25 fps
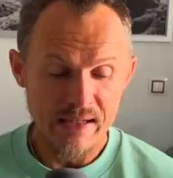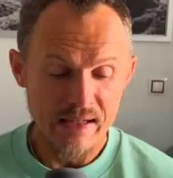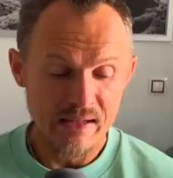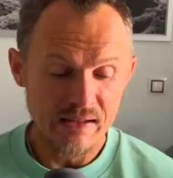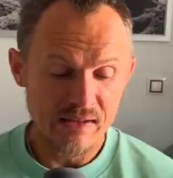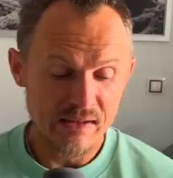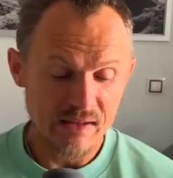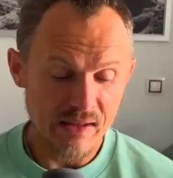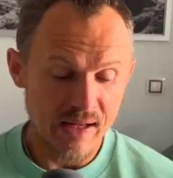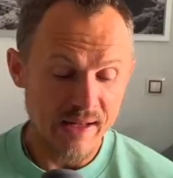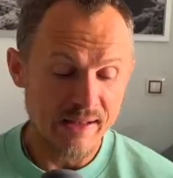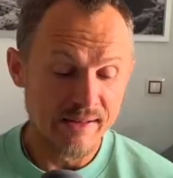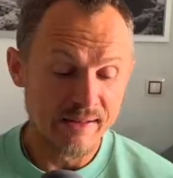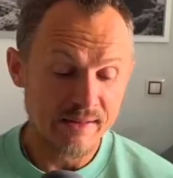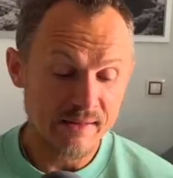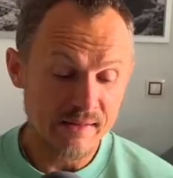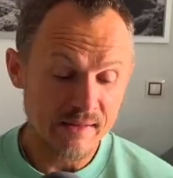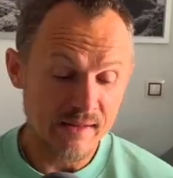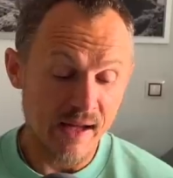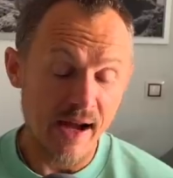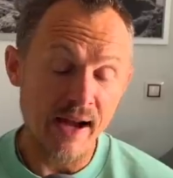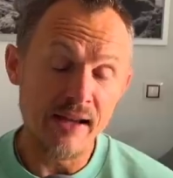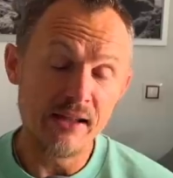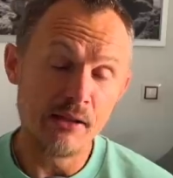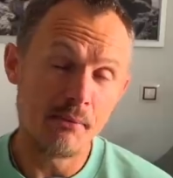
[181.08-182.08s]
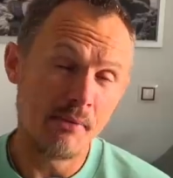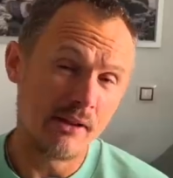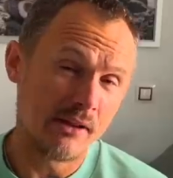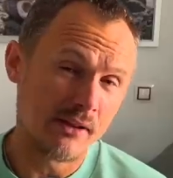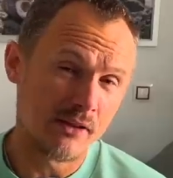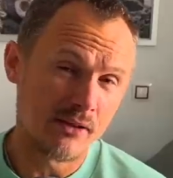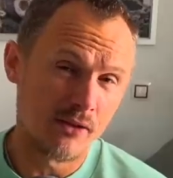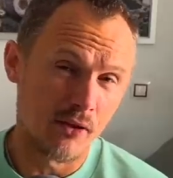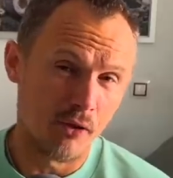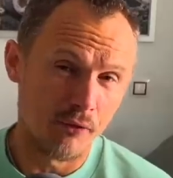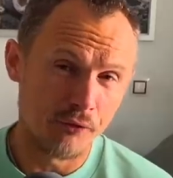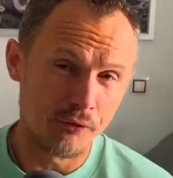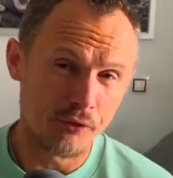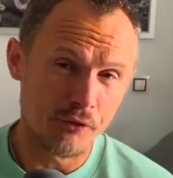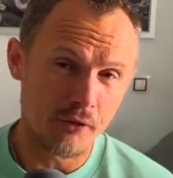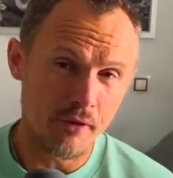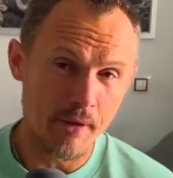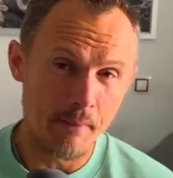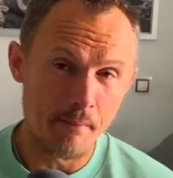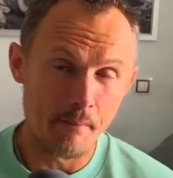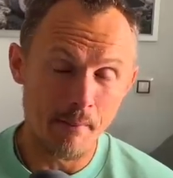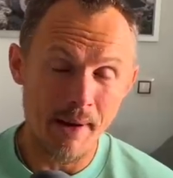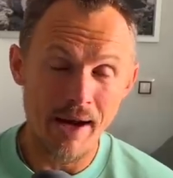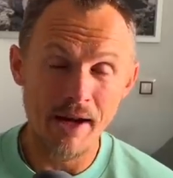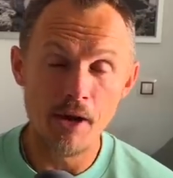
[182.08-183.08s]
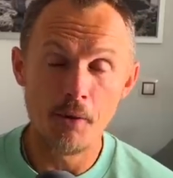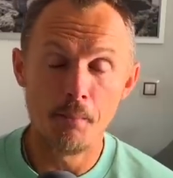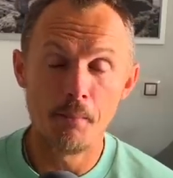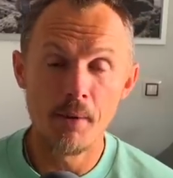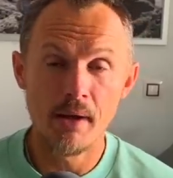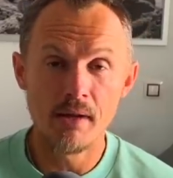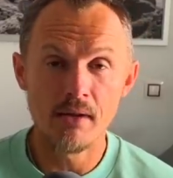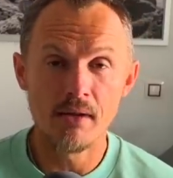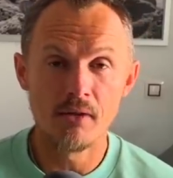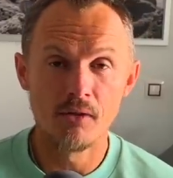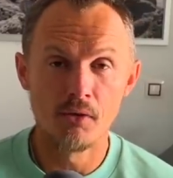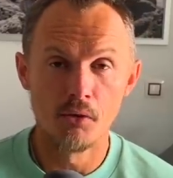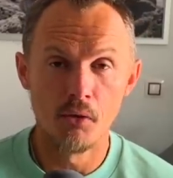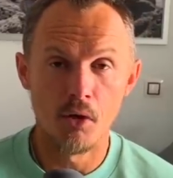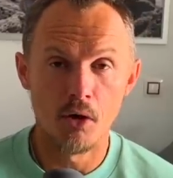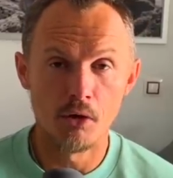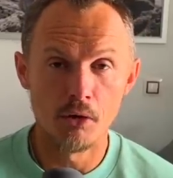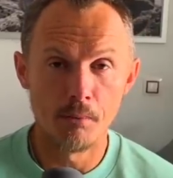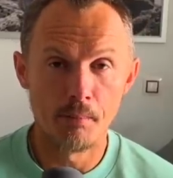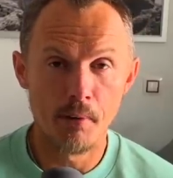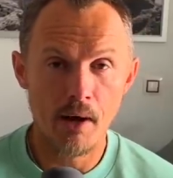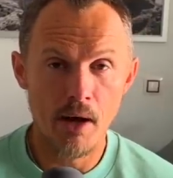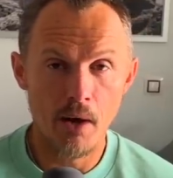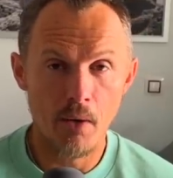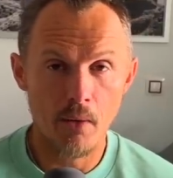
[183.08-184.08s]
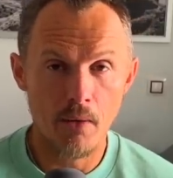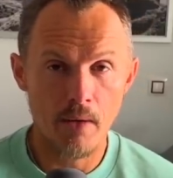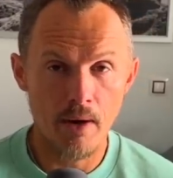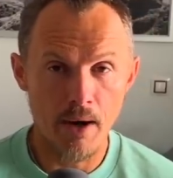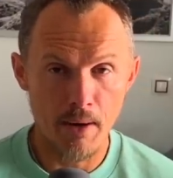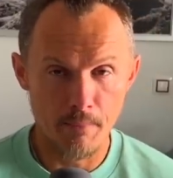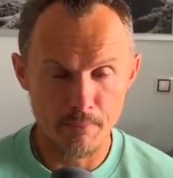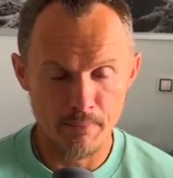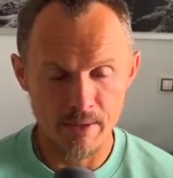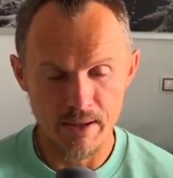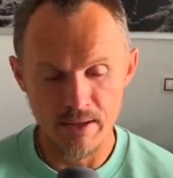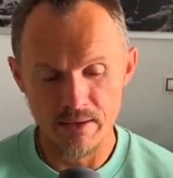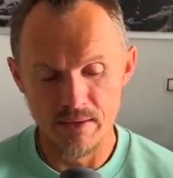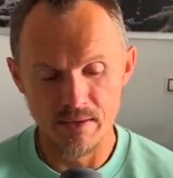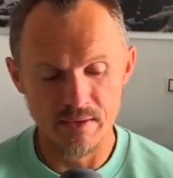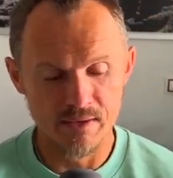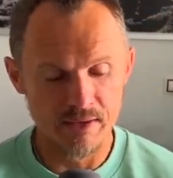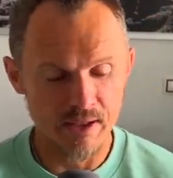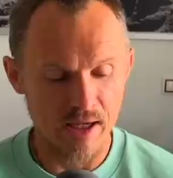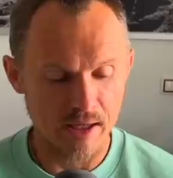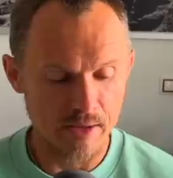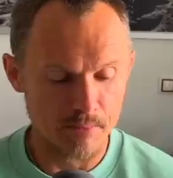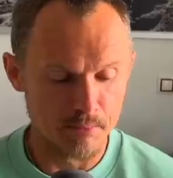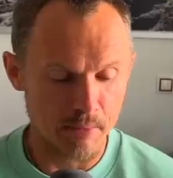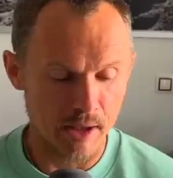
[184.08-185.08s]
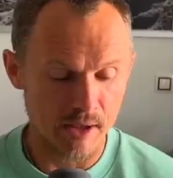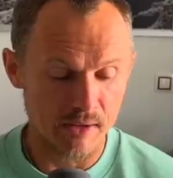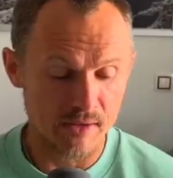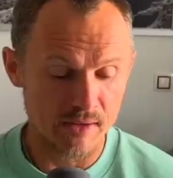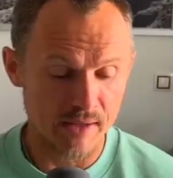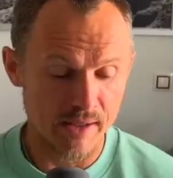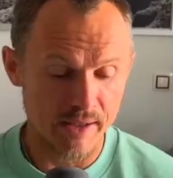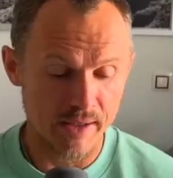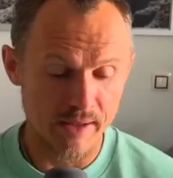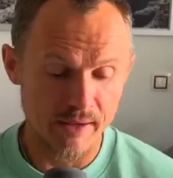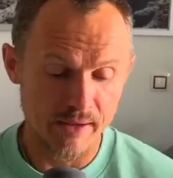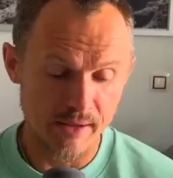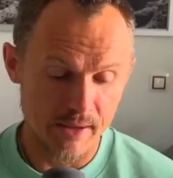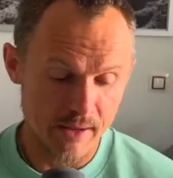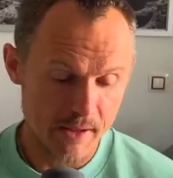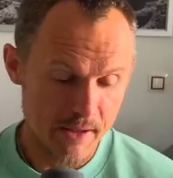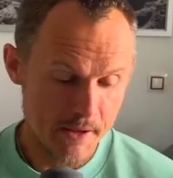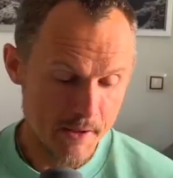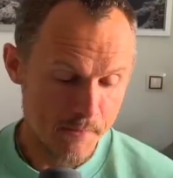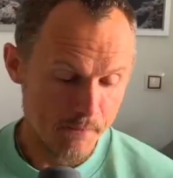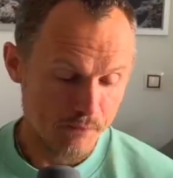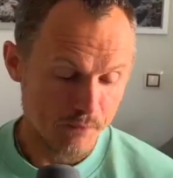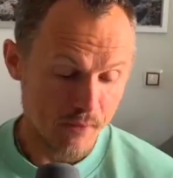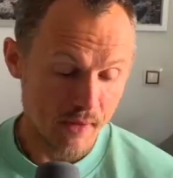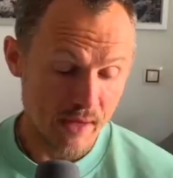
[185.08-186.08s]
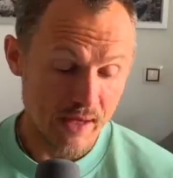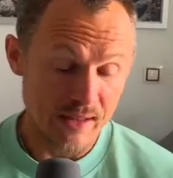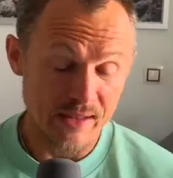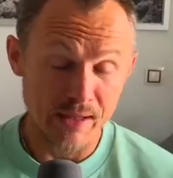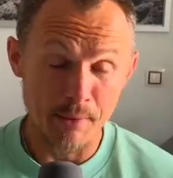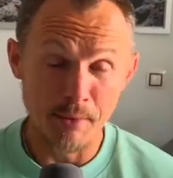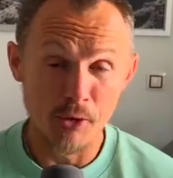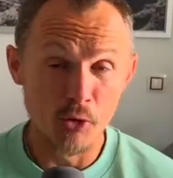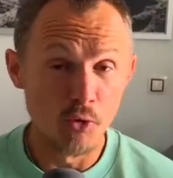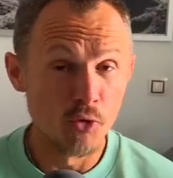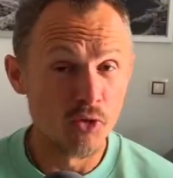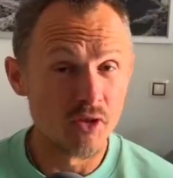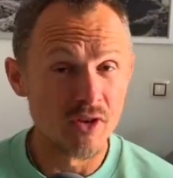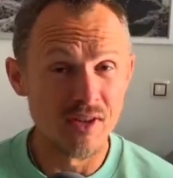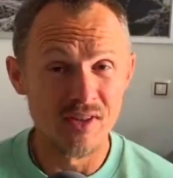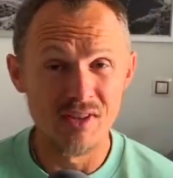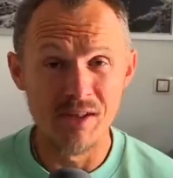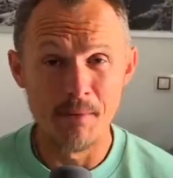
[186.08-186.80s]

is a tiny bit softer, in my opinion, to Alu Power. I played them side by side, and I used this